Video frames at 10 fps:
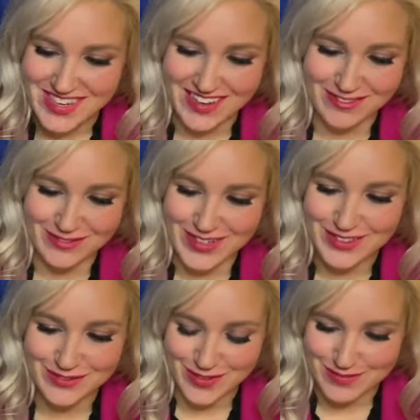and
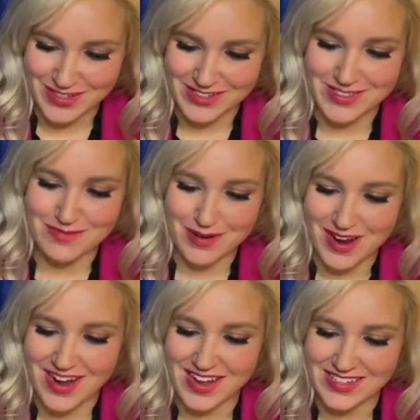wriggled from her to
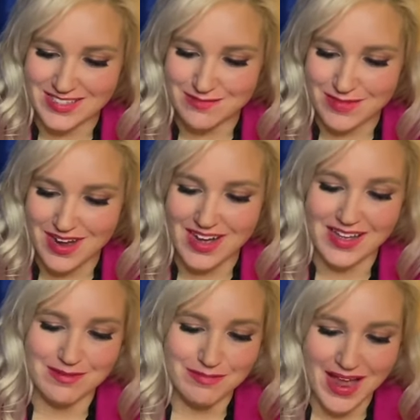Pa, to Ma,
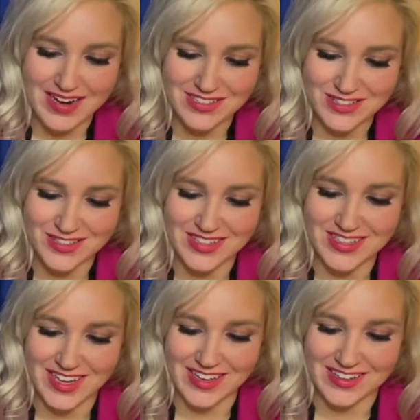and back to her
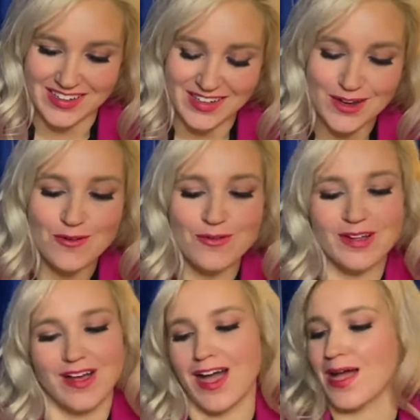again. "Well,
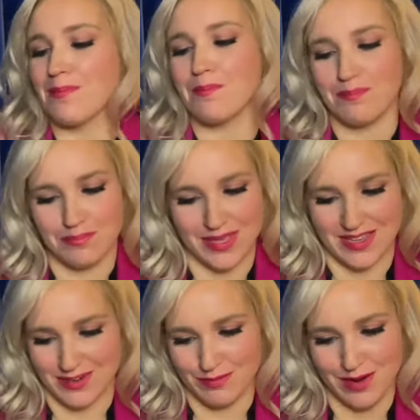I'm
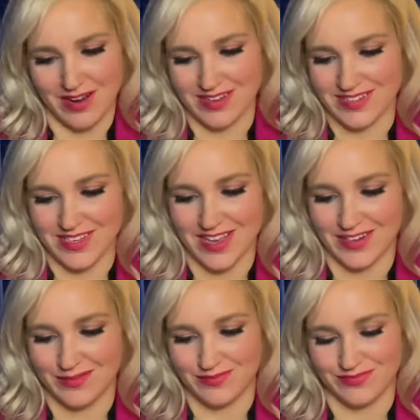beat," Pa
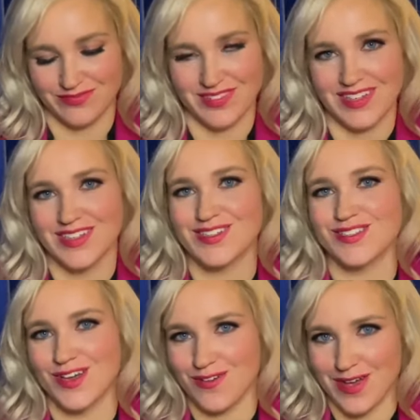said.
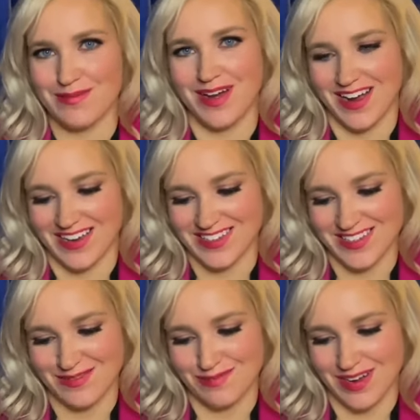"So am I,"
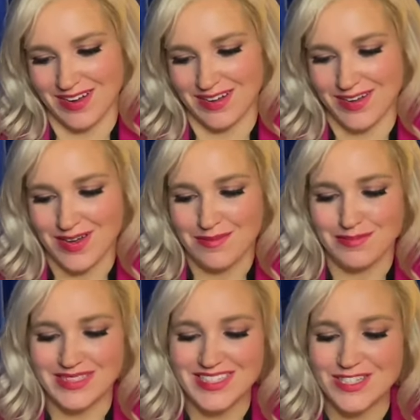said Ma.
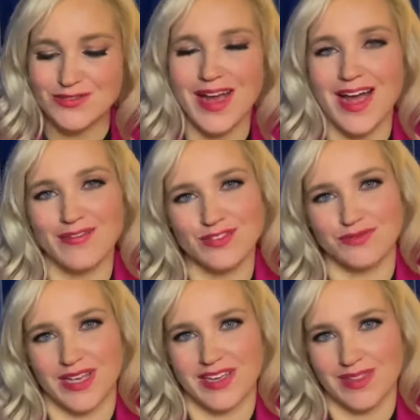"But did you have to
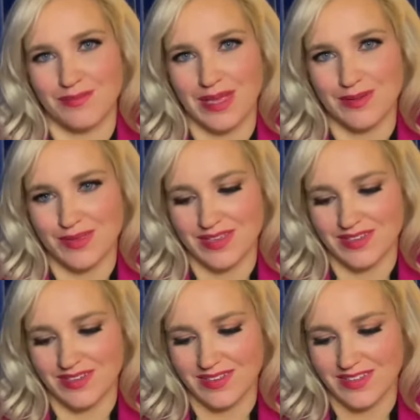wake the
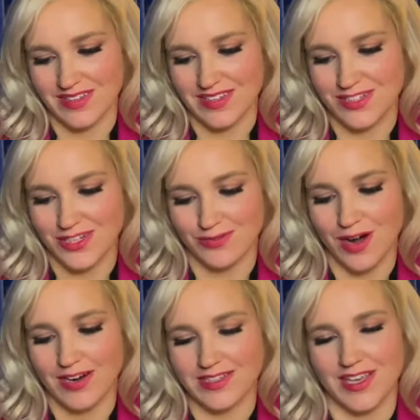baby?" She
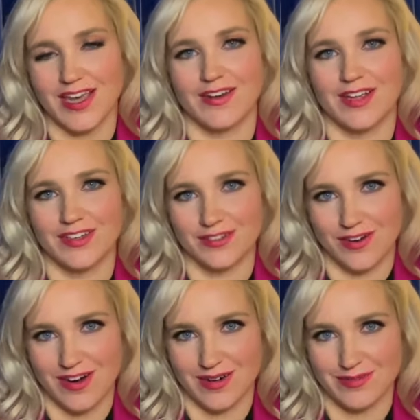rocked Carrie in her
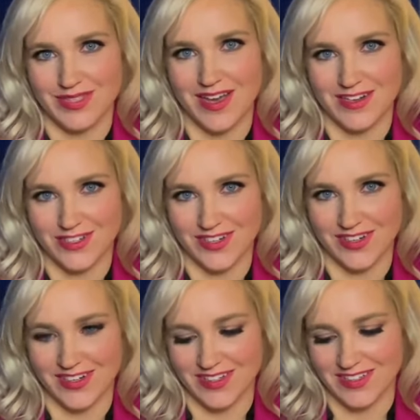arms, hushing
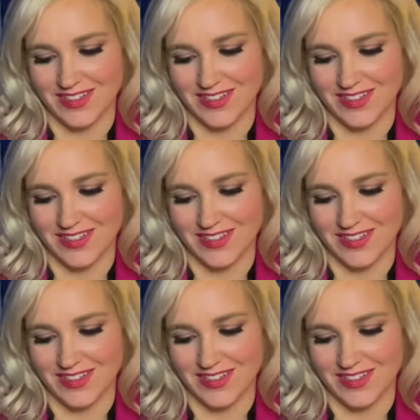her.